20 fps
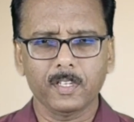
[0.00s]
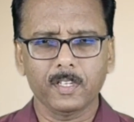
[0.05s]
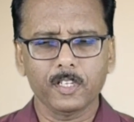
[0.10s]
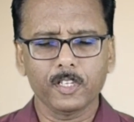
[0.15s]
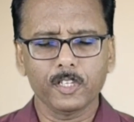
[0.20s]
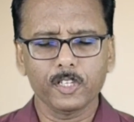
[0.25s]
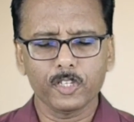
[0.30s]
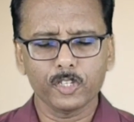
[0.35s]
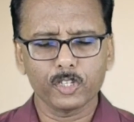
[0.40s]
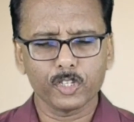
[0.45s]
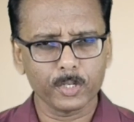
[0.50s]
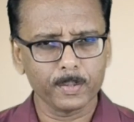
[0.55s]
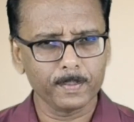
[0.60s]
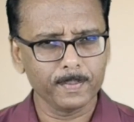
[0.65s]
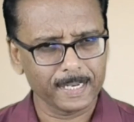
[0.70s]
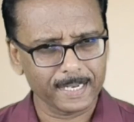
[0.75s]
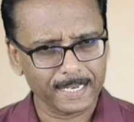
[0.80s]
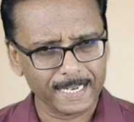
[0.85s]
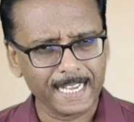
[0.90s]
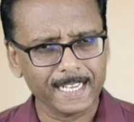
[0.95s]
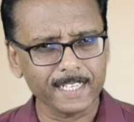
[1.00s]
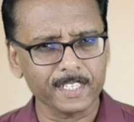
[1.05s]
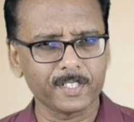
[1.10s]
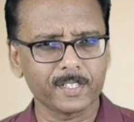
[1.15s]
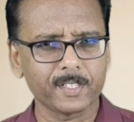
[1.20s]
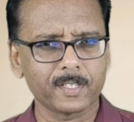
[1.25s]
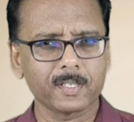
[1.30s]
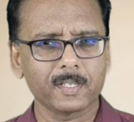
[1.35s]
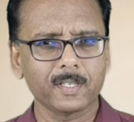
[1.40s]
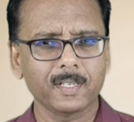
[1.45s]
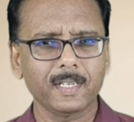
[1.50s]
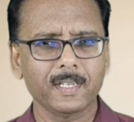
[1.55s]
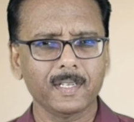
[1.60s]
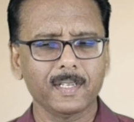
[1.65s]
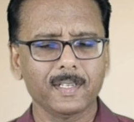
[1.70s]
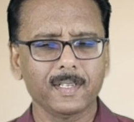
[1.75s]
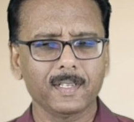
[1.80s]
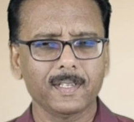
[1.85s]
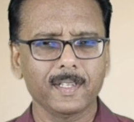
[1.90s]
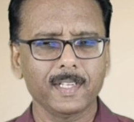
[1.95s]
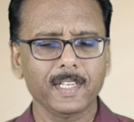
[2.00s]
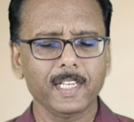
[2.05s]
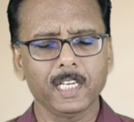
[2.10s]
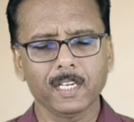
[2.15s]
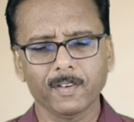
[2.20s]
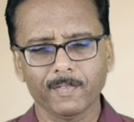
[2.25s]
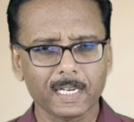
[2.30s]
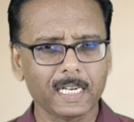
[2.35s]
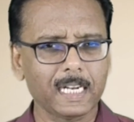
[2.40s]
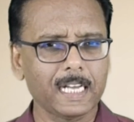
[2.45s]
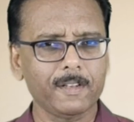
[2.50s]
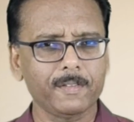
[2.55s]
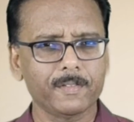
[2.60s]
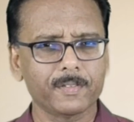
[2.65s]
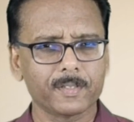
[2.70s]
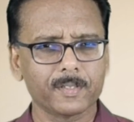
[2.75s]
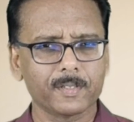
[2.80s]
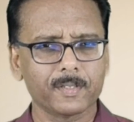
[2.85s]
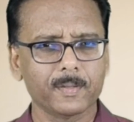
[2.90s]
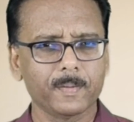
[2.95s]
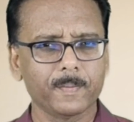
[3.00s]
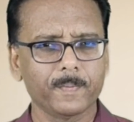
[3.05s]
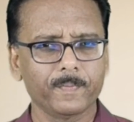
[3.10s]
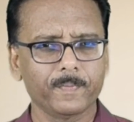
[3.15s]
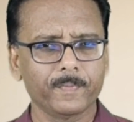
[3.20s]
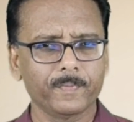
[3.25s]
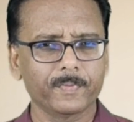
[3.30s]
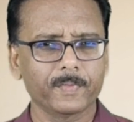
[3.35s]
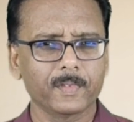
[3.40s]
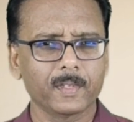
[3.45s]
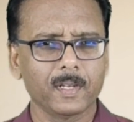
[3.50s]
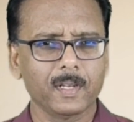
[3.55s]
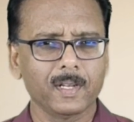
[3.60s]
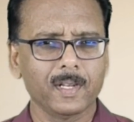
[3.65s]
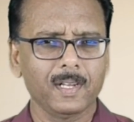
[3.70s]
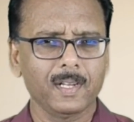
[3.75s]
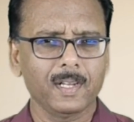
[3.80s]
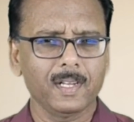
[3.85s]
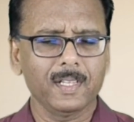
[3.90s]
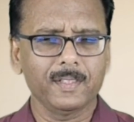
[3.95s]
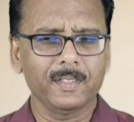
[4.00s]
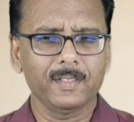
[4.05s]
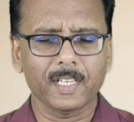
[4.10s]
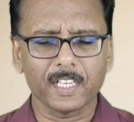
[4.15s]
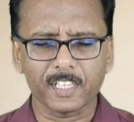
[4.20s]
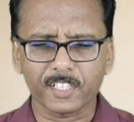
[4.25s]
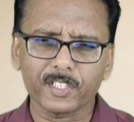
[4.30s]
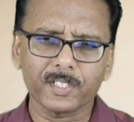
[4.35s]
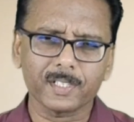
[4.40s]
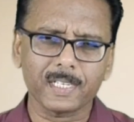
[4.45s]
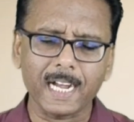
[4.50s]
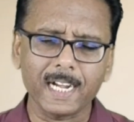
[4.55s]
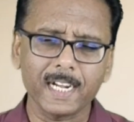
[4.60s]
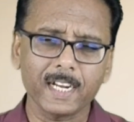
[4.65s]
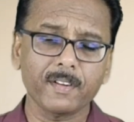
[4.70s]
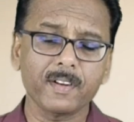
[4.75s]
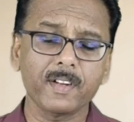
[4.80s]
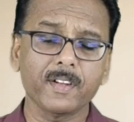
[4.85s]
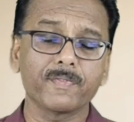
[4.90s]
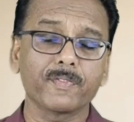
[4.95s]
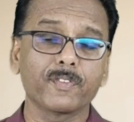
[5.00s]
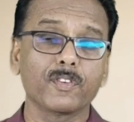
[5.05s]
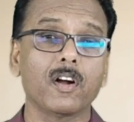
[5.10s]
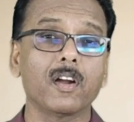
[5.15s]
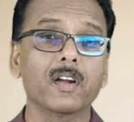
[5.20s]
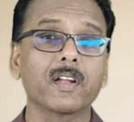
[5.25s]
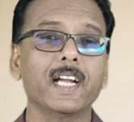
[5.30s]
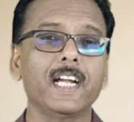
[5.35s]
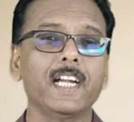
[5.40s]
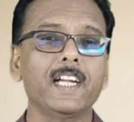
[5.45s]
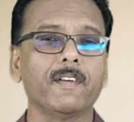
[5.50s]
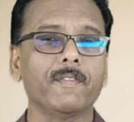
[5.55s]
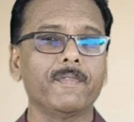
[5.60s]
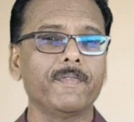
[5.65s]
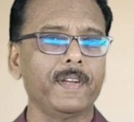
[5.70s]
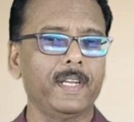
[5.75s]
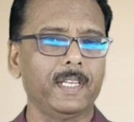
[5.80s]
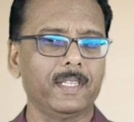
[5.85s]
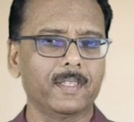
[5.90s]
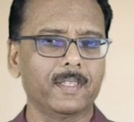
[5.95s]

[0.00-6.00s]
should be raised in our lives. The standard of God kind of faith